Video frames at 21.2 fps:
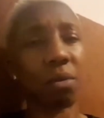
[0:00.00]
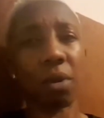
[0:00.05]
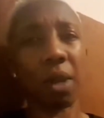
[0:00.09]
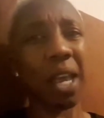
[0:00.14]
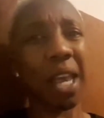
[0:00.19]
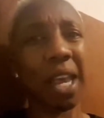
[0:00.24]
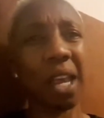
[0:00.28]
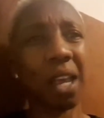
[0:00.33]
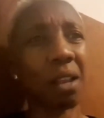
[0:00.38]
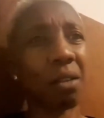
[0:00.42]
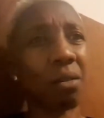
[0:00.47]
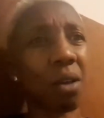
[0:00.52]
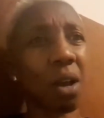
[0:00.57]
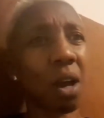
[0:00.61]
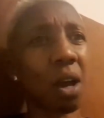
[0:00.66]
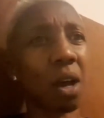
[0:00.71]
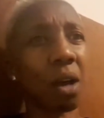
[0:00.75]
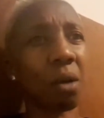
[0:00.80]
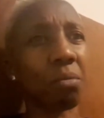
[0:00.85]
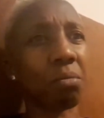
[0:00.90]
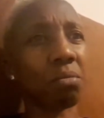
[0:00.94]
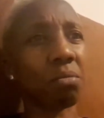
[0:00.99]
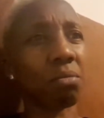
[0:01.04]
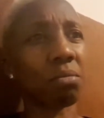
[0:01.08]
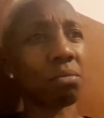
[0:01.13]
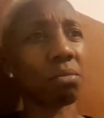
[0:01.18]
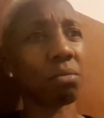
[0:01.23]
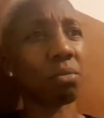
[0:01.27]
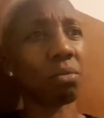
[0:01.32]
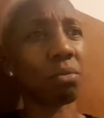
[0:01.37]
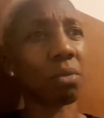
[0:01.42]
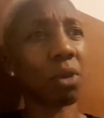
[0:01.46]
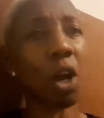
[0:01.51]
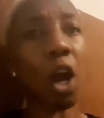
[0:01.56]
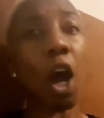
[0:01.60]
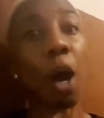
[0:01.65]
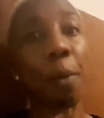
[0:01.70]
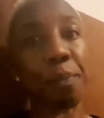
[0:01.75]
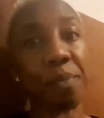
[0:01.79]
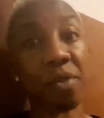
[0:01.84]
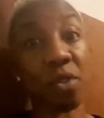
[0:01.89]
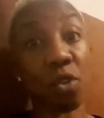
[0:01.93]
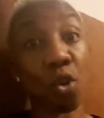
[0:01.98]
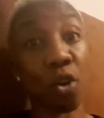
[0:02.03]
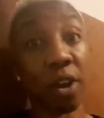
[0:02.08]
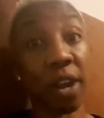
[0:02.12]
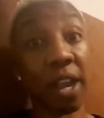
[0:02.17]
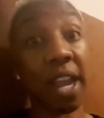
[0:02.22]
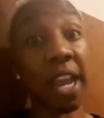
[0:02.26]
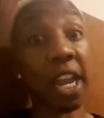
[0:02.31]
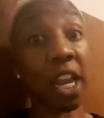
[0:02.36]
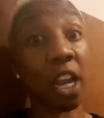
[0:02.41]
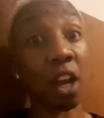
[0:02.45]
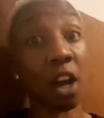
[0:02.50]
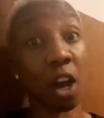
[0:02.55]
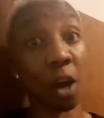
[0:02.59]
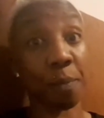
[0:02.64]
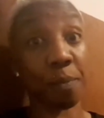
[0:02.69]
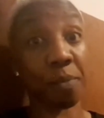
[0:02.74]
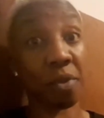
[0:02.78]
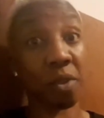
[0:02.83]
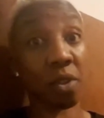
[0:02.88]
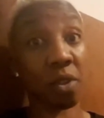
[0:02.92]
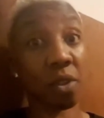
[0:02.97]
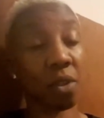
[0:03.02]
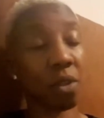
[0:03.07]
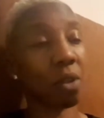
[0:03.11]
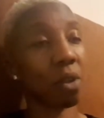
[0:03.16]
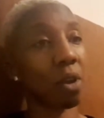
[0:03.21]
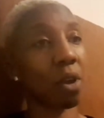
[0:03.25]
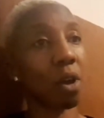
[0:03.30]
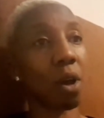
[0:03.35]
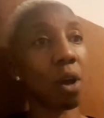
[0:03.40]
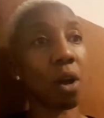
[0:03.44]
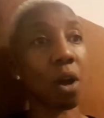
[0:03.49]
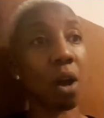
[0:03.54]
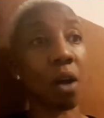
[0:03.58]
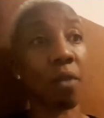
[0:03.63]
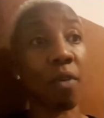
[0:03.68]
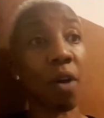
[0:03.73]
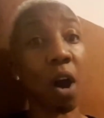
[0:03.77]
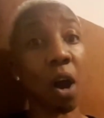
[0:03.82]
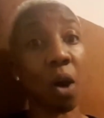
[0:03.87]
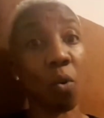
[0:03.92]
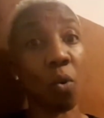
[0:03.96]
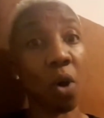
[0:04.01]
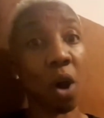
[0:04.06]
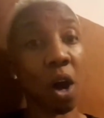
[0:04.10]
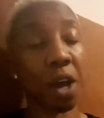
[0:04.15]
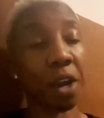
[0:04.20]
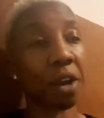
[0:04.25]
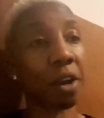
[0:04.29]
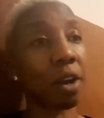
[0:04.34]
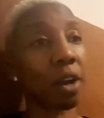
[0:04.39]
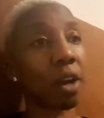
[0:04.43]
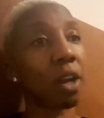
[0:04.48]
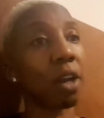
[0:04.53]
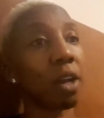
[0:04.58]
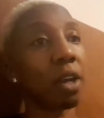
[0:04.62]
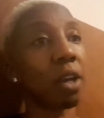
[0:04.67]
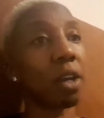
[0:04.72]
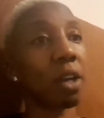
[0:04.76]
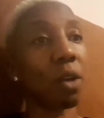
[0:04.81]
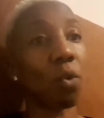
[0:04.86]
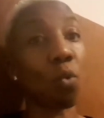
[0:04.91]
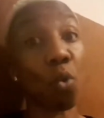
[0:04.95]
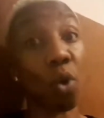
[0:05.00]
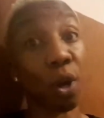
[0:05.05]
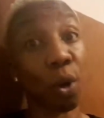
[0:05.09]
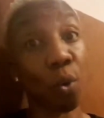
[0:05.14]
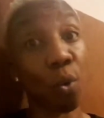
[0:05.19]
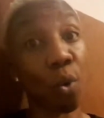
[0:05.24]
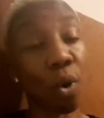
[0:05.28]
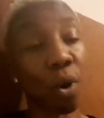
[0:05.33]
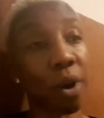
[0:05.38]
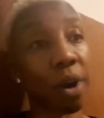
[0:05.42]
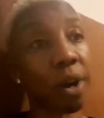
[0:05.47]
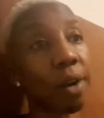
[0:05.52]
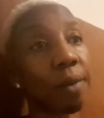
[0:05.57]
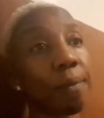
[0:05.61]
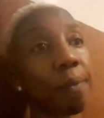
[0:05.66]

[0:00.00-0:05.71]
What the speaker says: 8 cups of hot water, 1 quart.